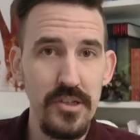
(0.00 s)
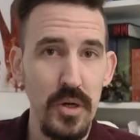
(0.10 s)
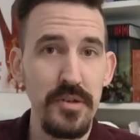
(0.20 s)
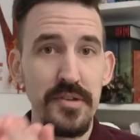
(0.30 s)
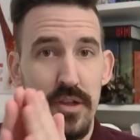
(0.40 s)

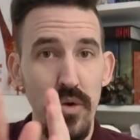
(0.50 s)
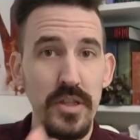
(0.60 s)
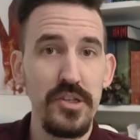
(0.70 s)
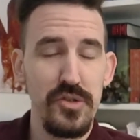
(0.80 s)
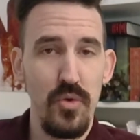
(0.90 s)
So I'm slowing
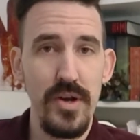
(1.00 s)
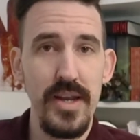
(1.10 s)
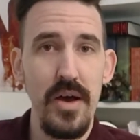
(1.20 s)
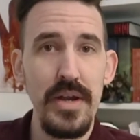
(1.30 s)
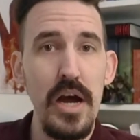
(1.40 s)
the story
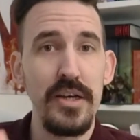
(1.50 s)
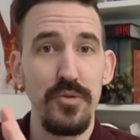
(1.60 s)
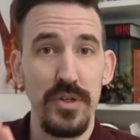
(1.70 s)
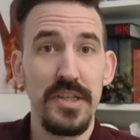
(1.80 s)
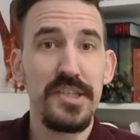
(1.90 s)
down now because
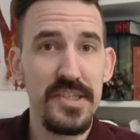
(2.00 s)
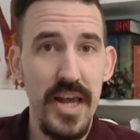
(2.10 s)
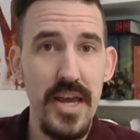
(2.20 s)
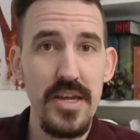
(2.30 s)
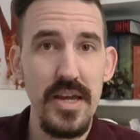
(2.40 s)
we're going to
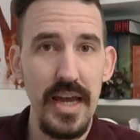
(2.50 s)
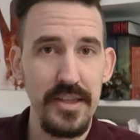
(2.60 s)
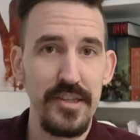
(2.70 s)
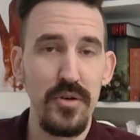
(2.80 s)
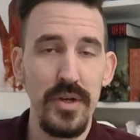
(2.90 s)
stay at
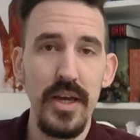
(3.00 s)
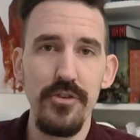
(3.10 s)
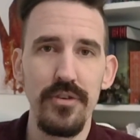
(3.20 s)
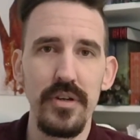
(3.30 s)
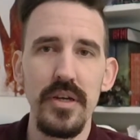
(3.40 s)
this
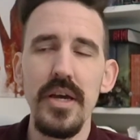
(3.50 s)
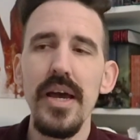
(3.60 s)
location.